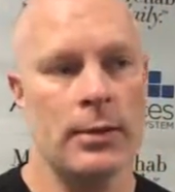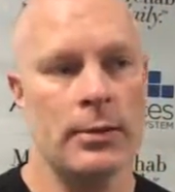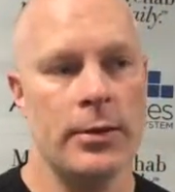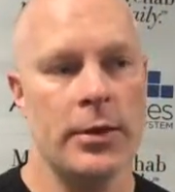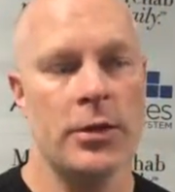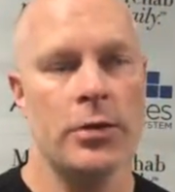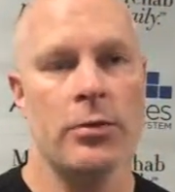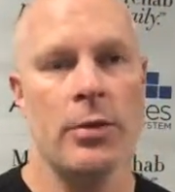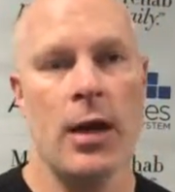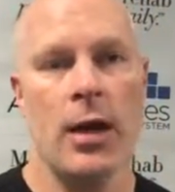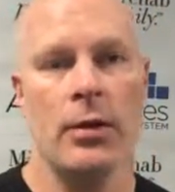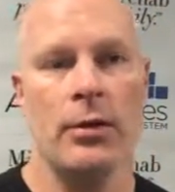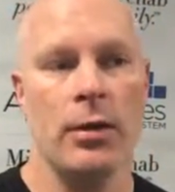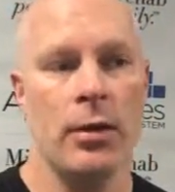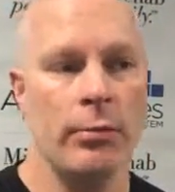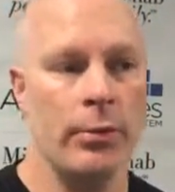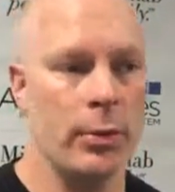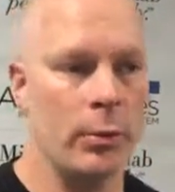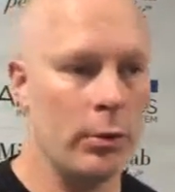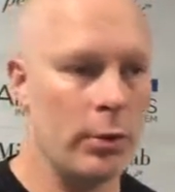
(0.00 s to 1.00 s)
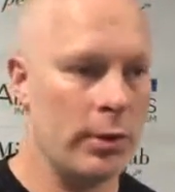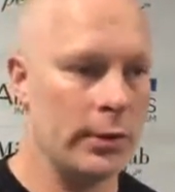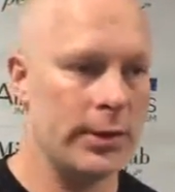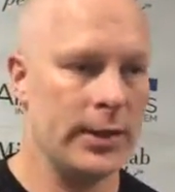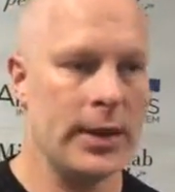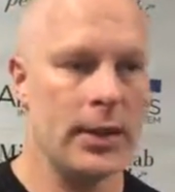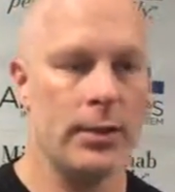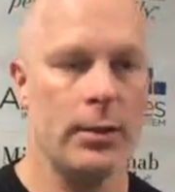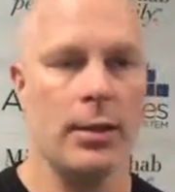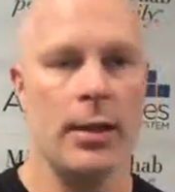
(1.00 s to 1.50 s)
this round than we were at
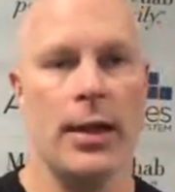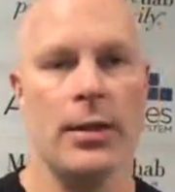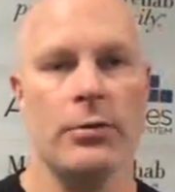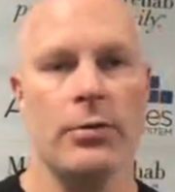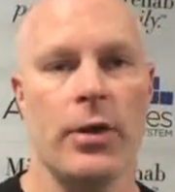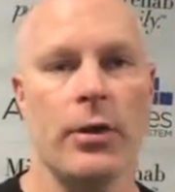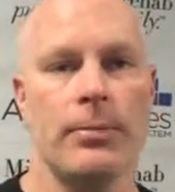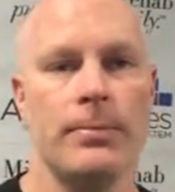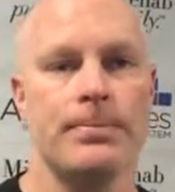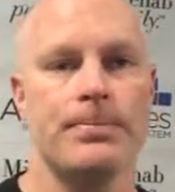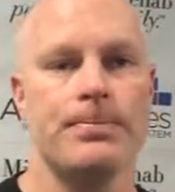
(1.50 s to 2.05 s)
the end of the last round.